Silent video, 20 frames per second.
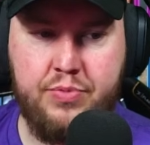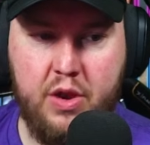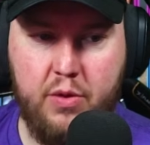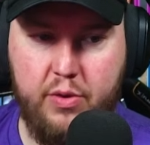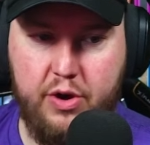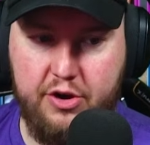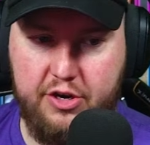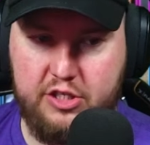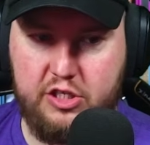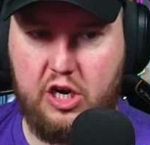We
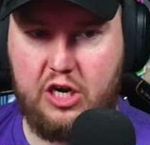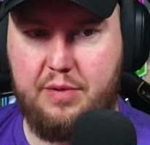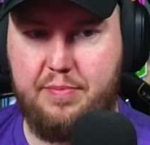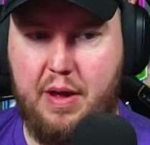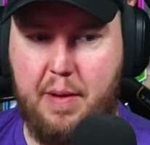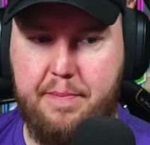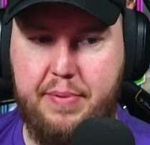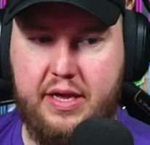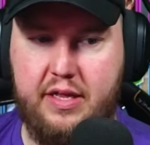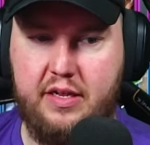already talked
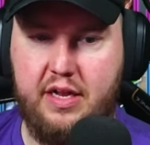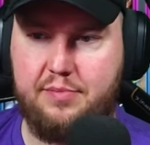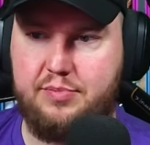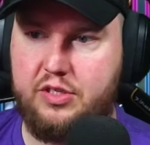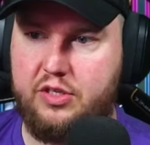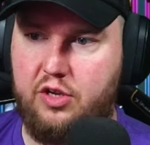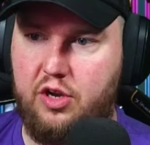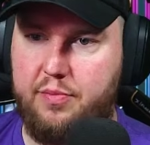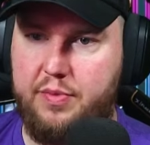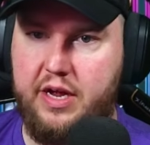about Pelops
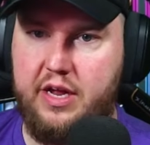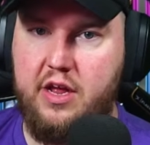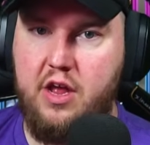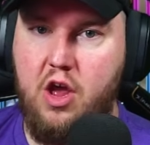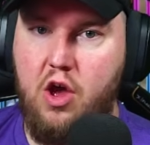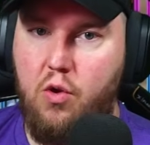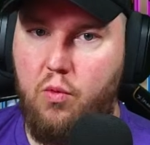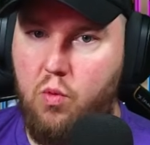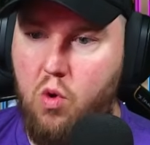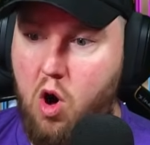a little bit.
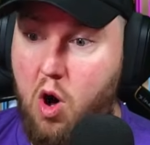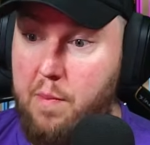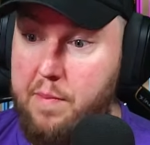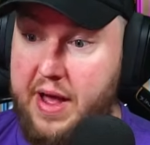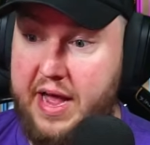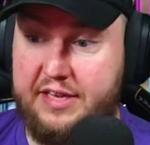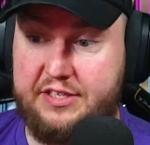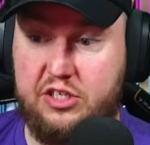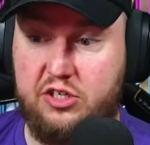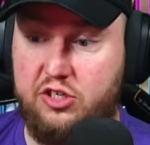
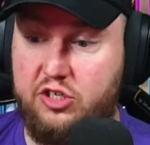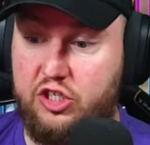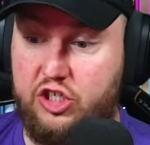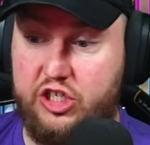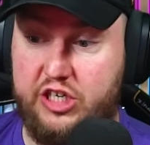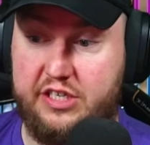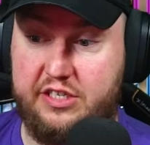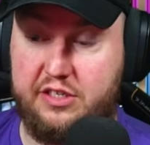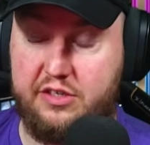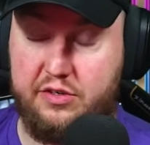Wallmaster
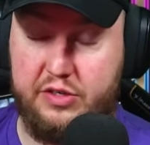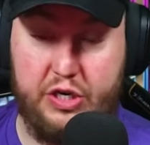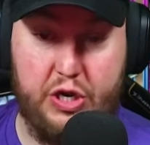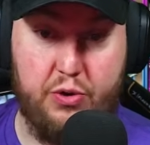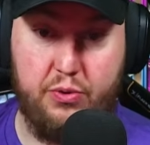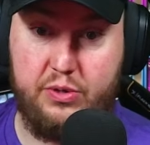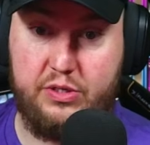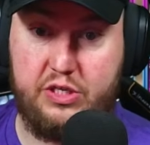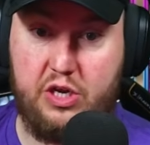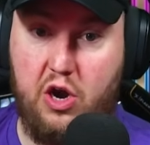just
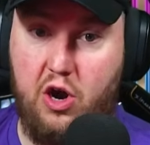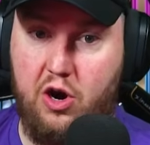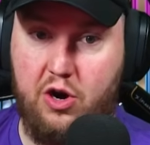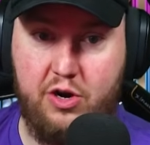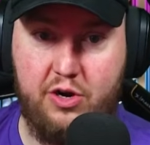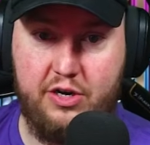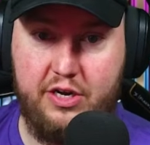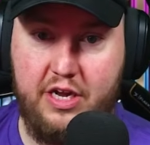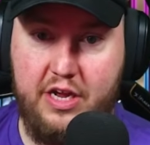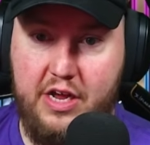nukes
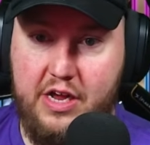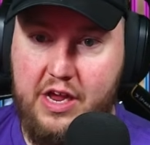hard.